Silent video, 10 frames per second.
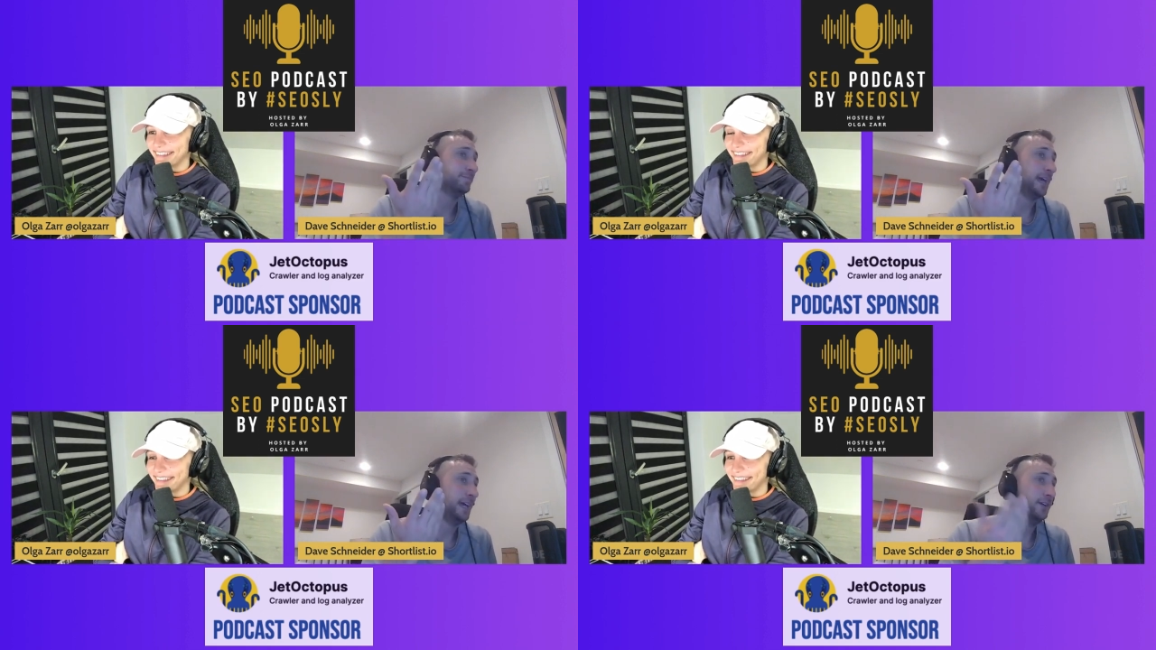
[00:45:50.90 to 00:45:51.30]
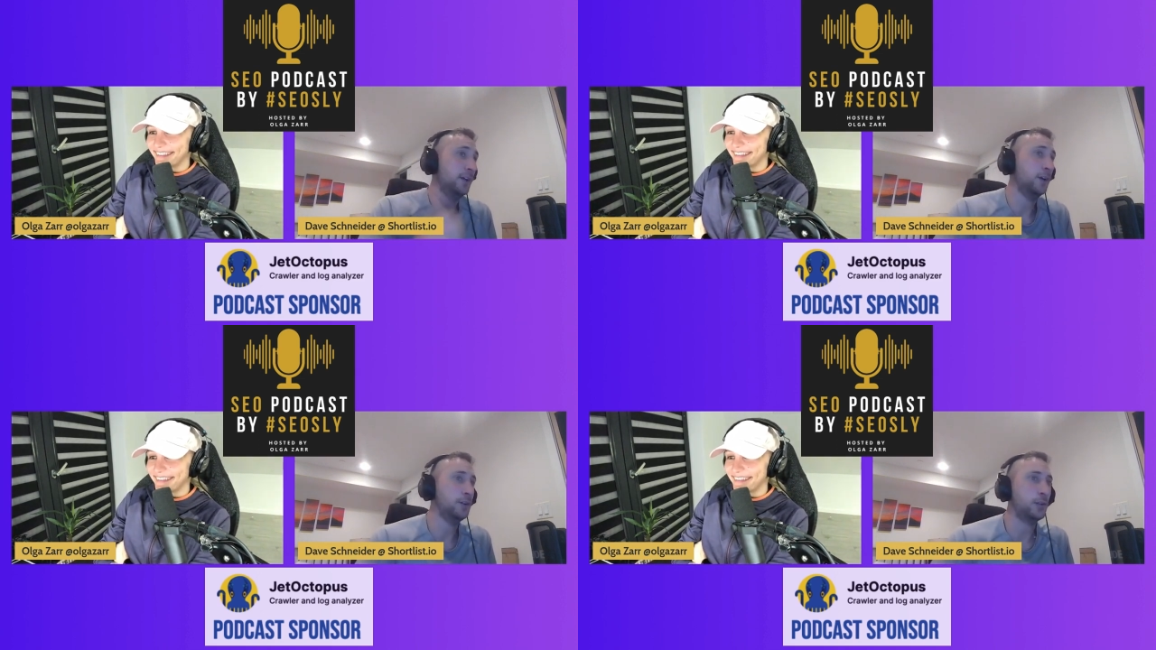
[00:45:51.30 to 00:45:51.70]
Speaker 1: I don't
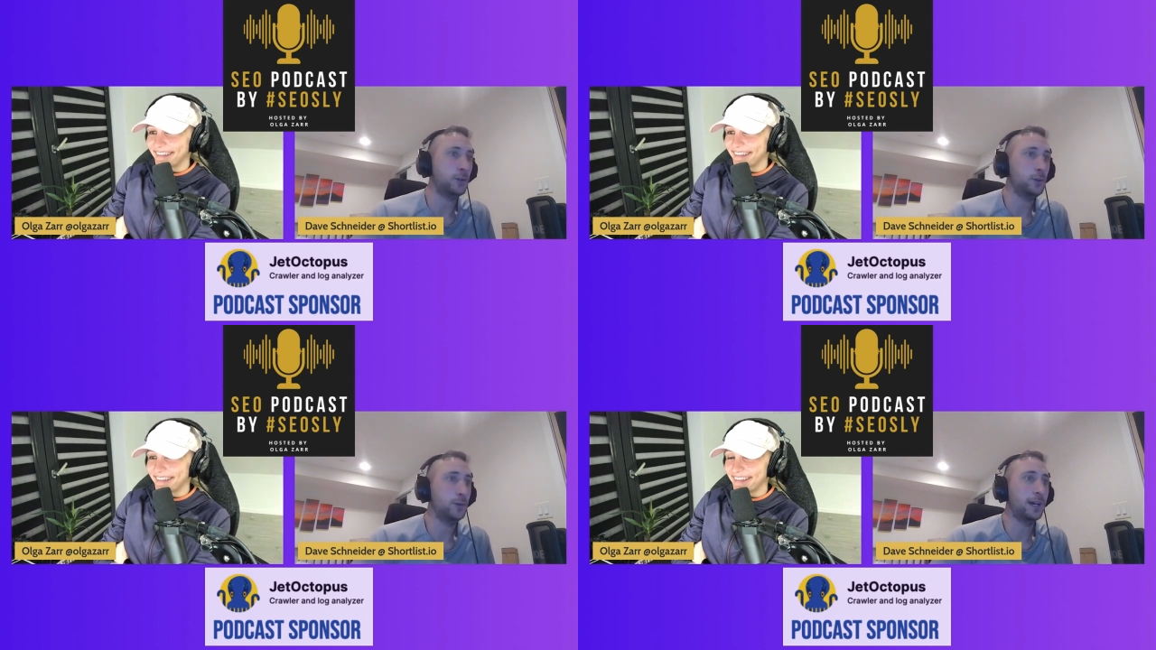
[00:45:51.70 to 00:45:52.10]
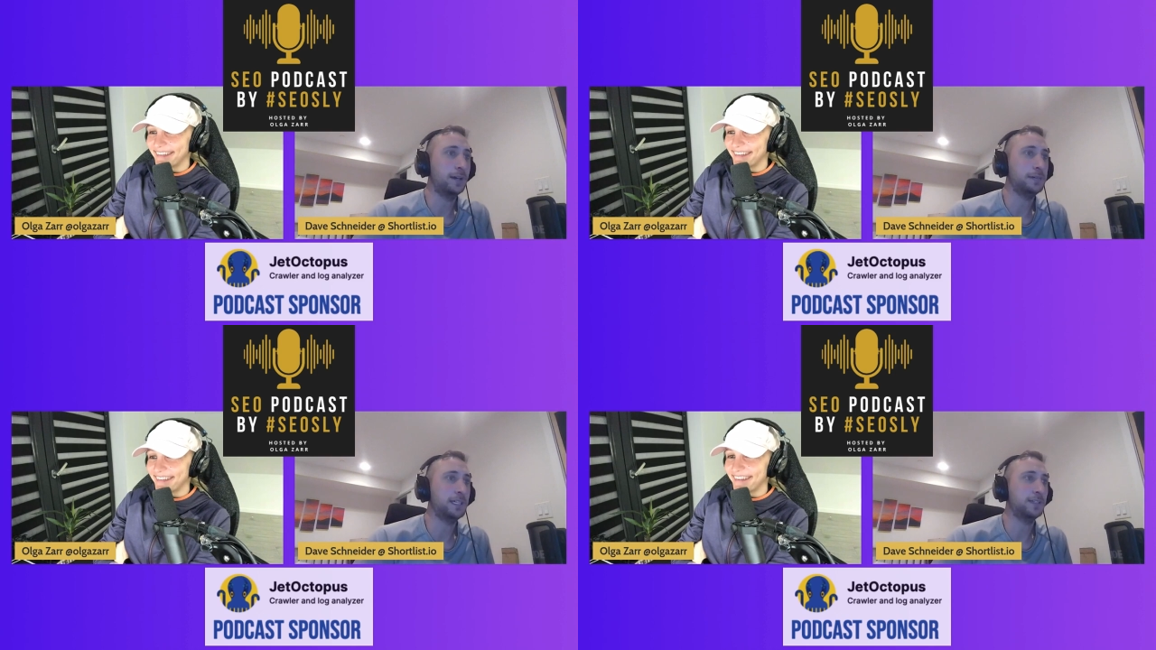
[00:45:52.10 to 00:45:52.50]
know you.
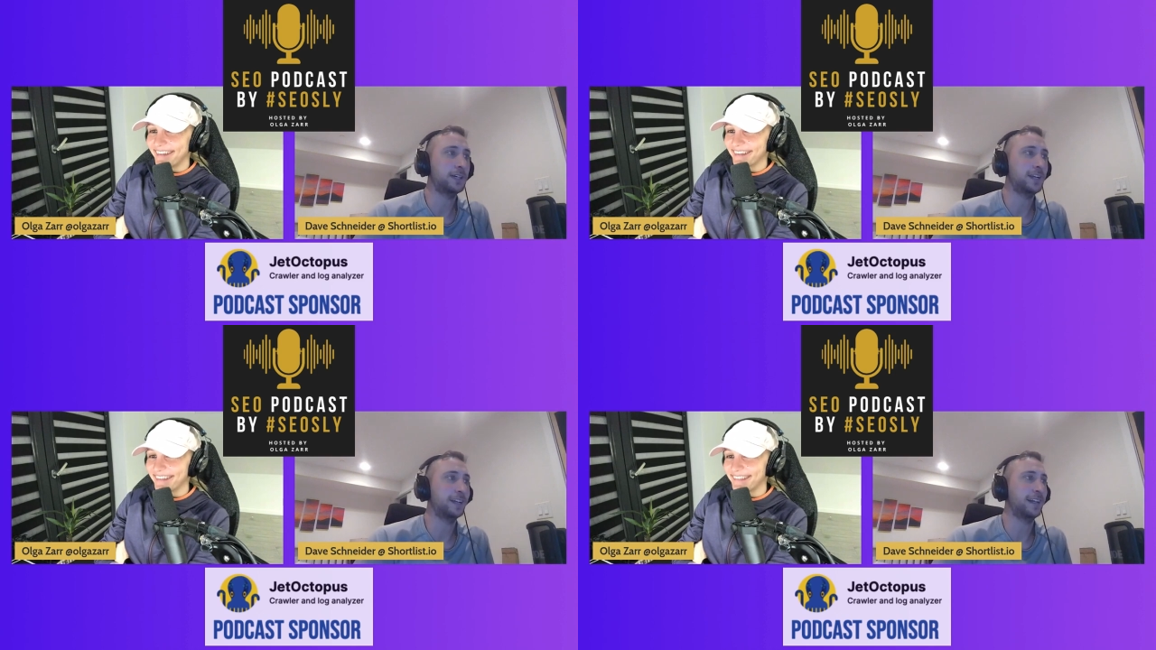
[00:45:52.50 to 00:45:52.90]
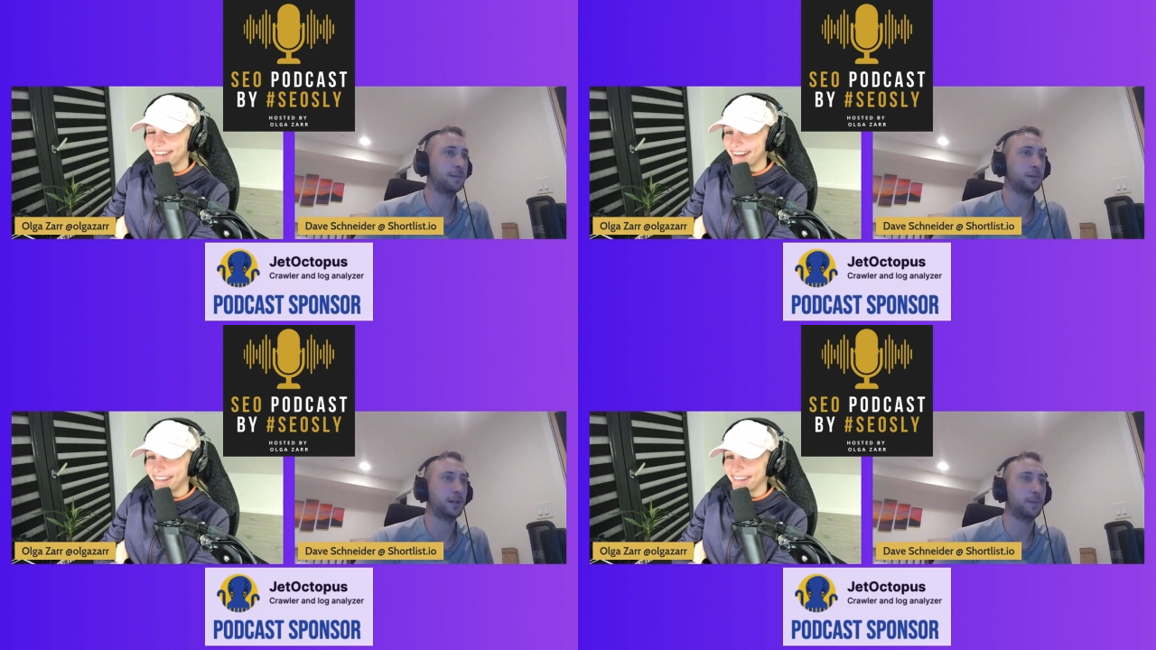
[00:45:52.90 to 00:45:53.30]
I mean, you kind of like
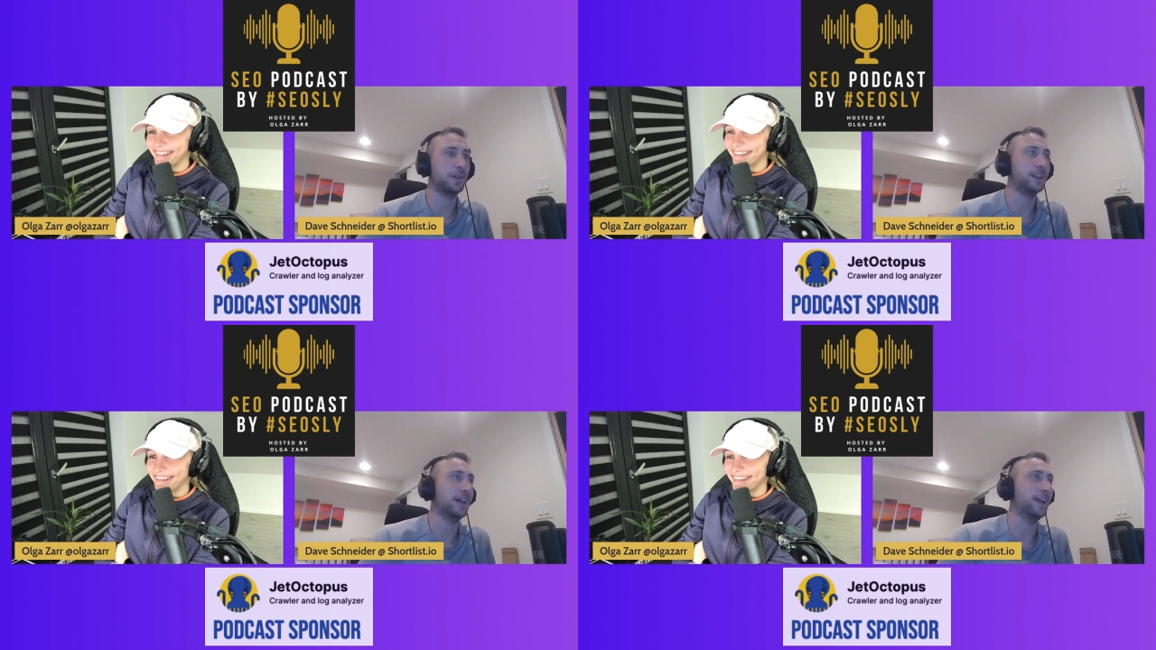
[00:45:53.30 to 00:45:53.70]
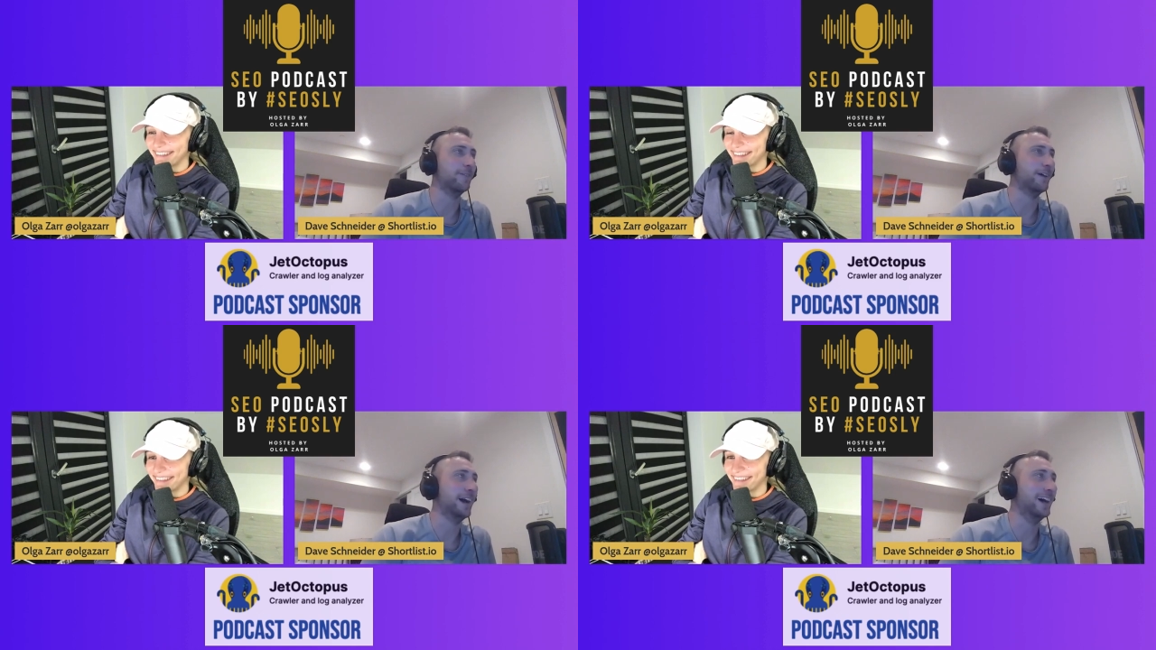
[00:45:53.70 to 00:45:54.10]
Thanks. put up with a lot
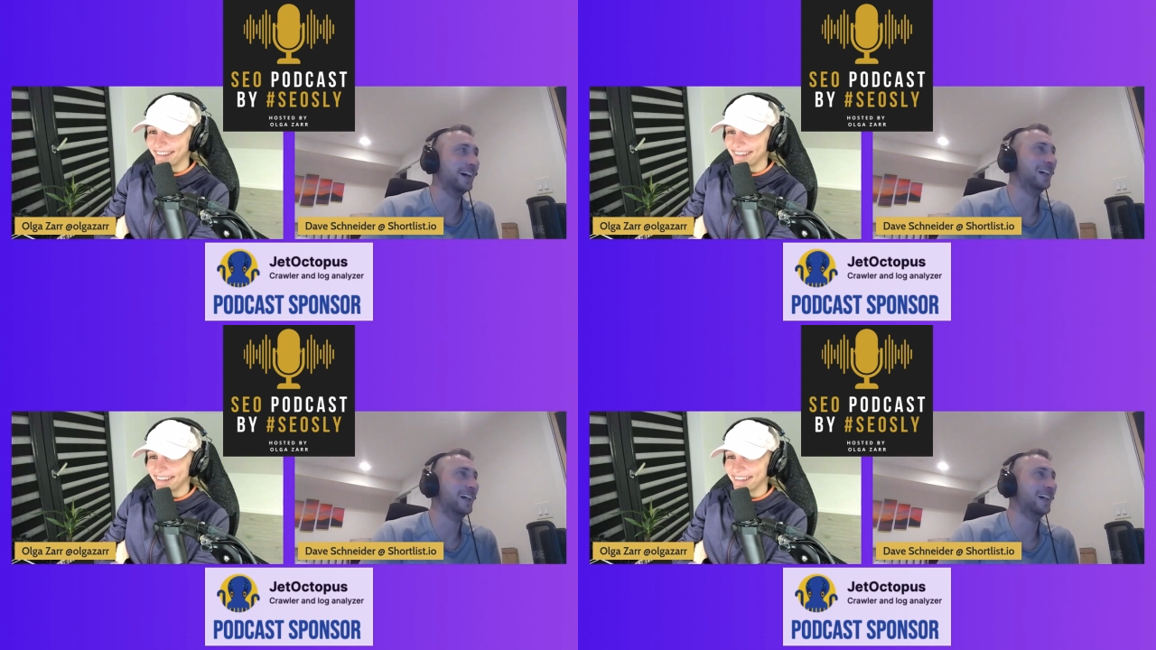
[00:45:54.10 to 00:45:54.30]
of uh,